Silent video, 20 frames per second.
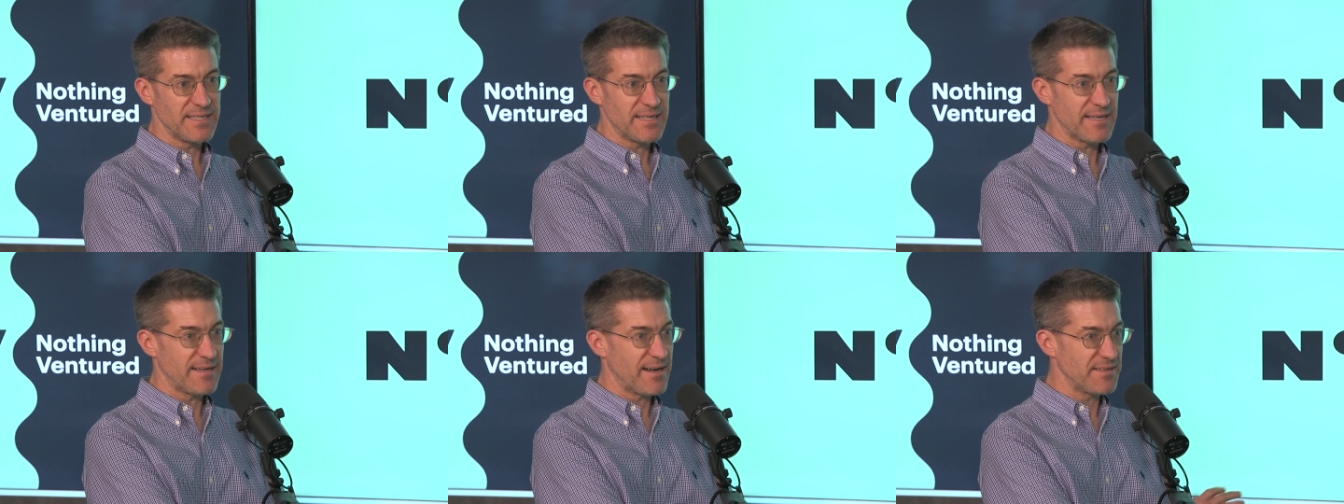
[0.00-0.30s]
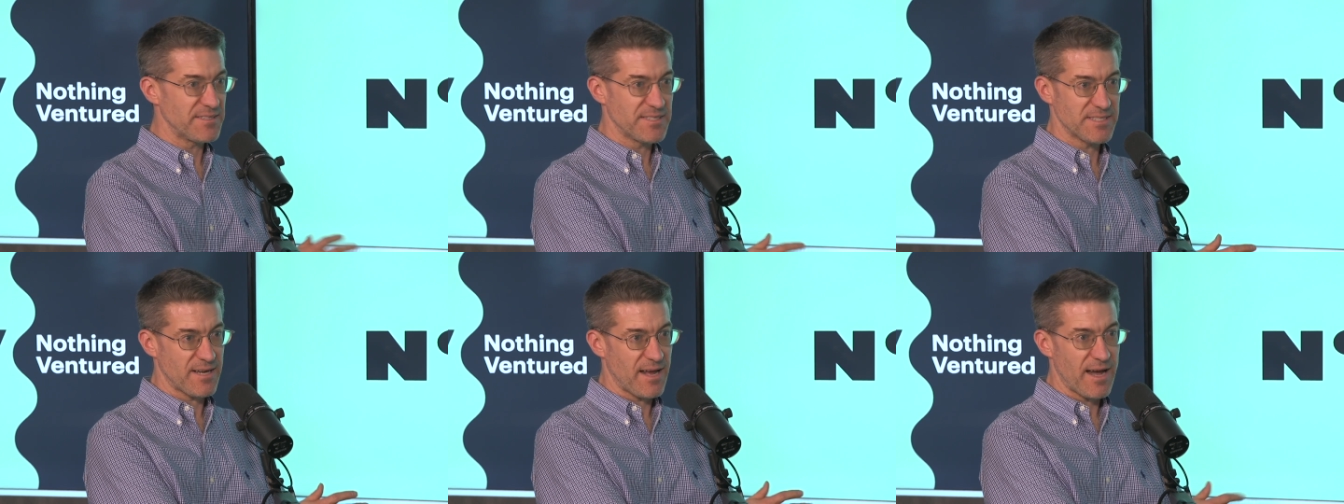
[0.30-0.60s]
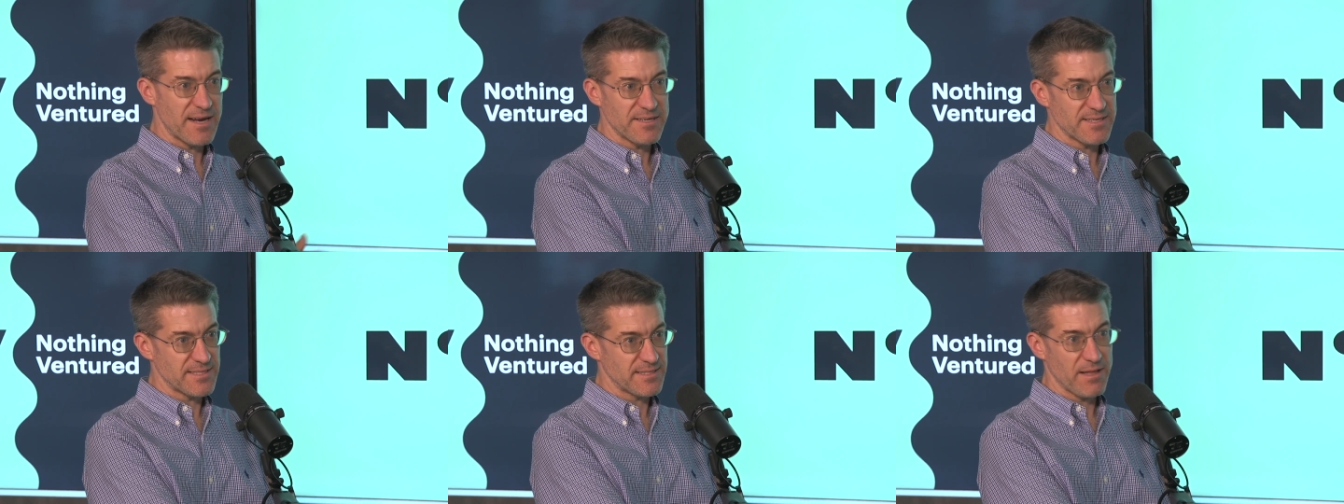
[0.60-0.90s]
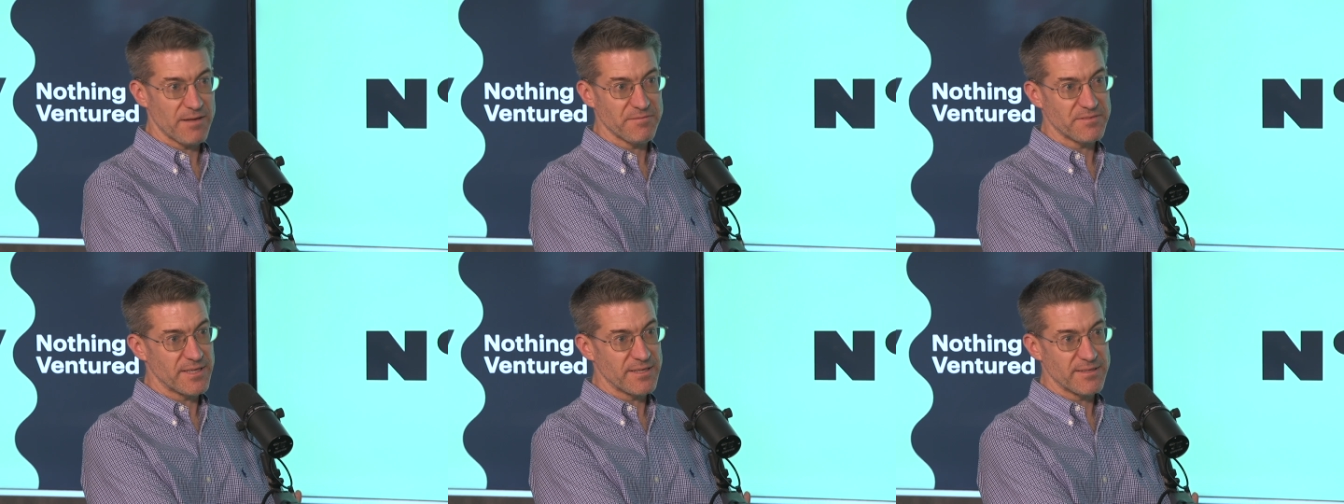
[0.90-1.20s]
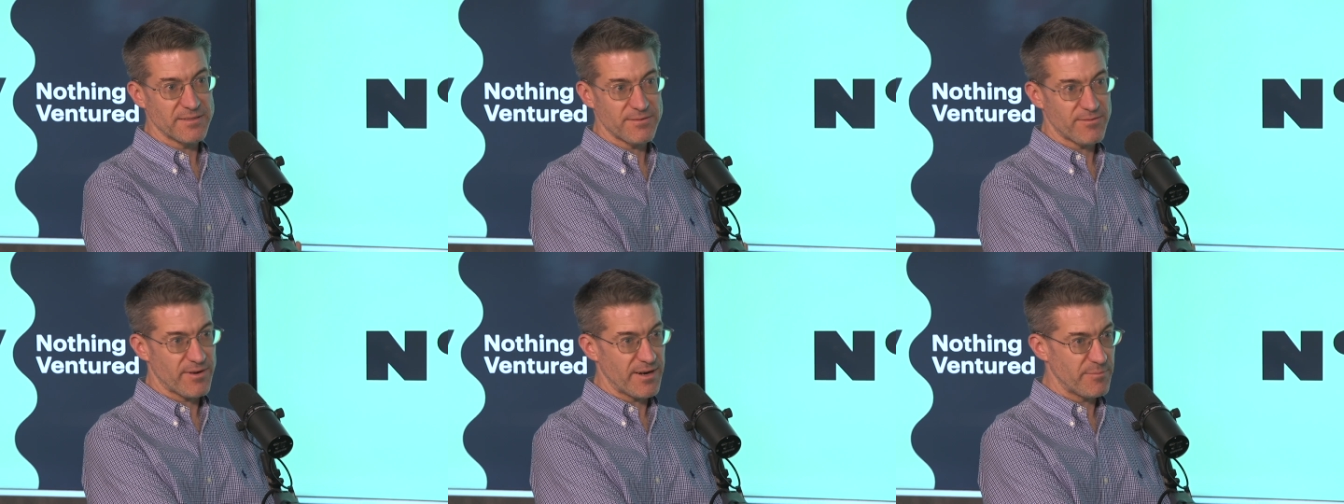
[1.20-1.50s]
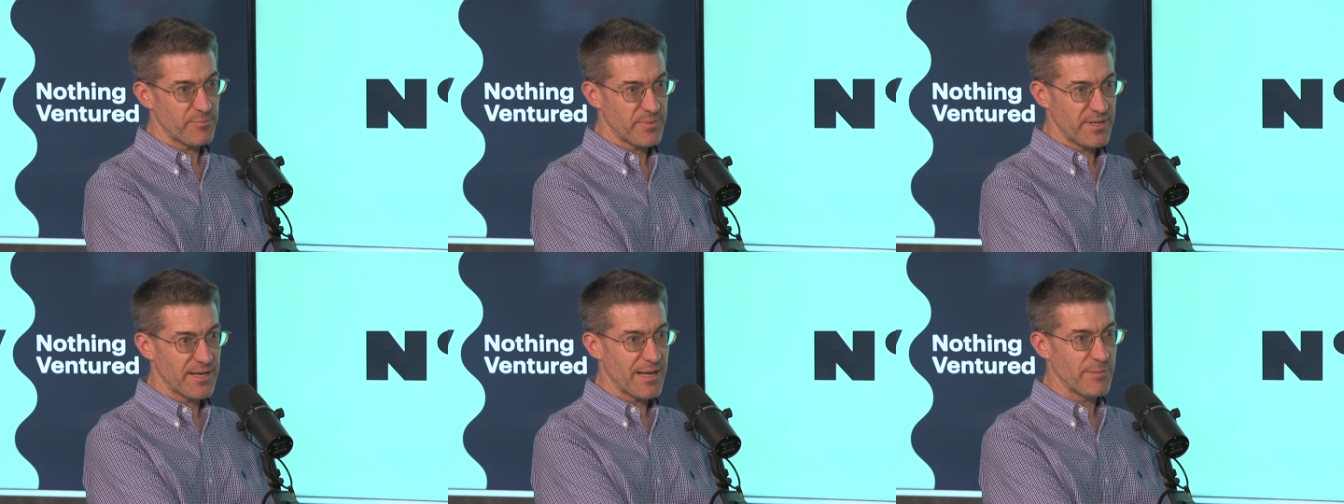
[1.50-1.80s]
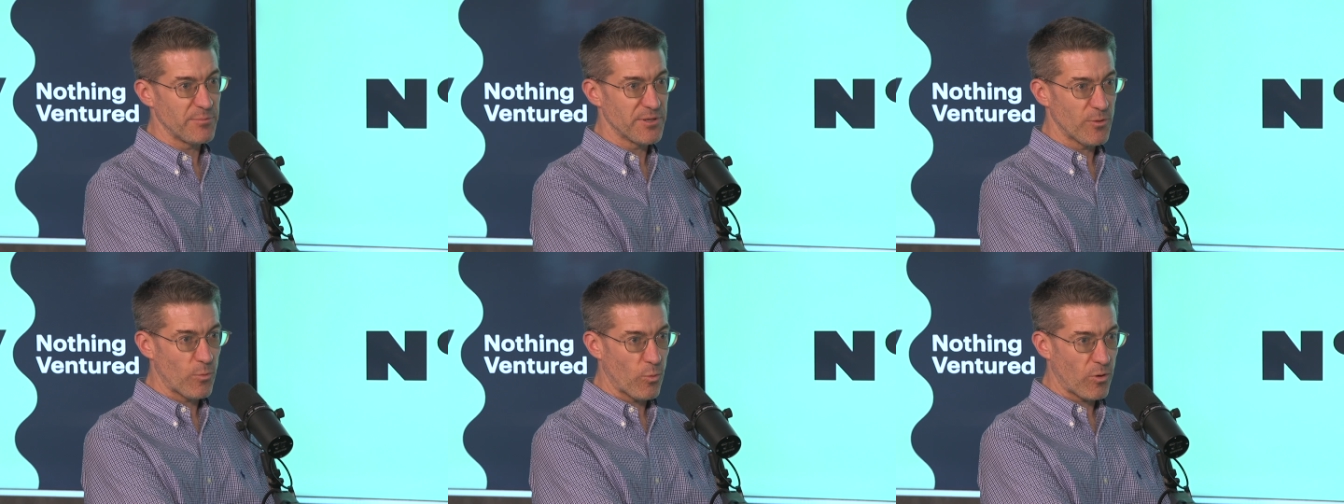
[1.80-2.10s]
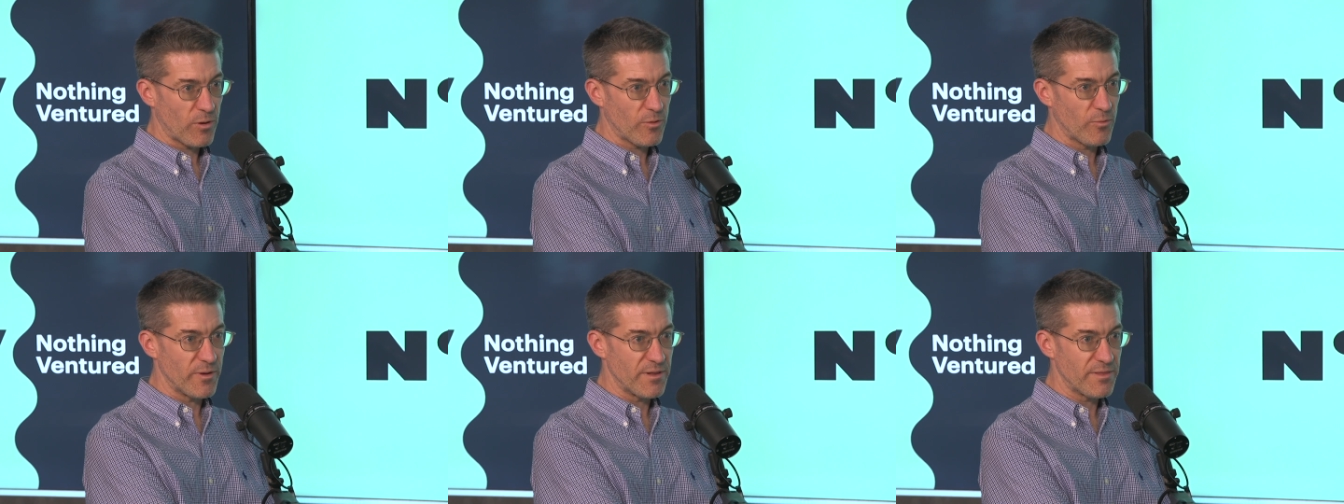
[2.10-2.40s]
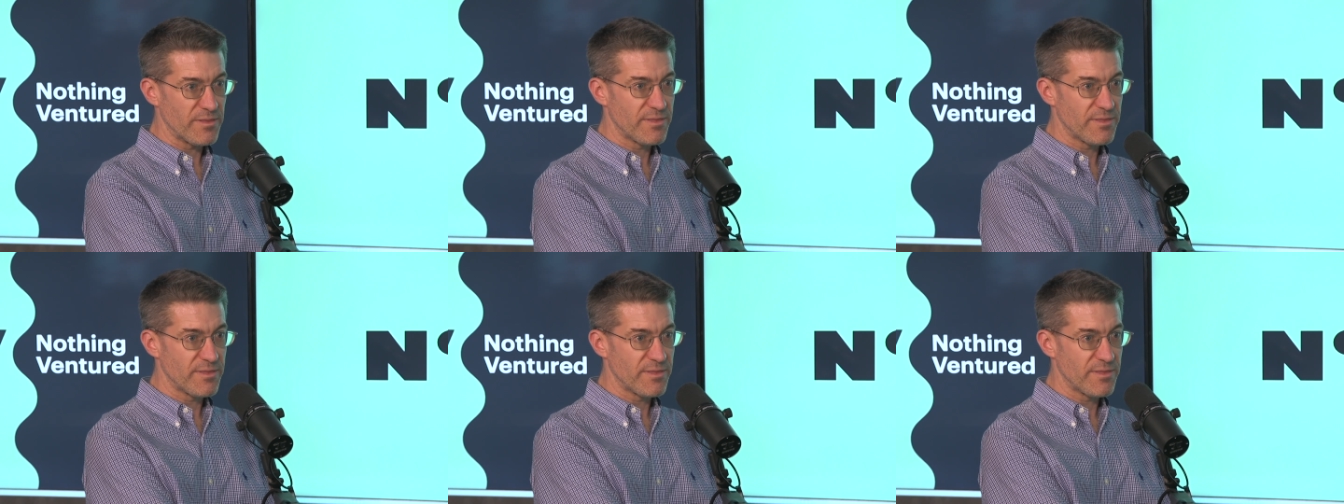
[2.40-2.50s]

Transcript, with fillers: and I just I just loved it. Right, being able to work with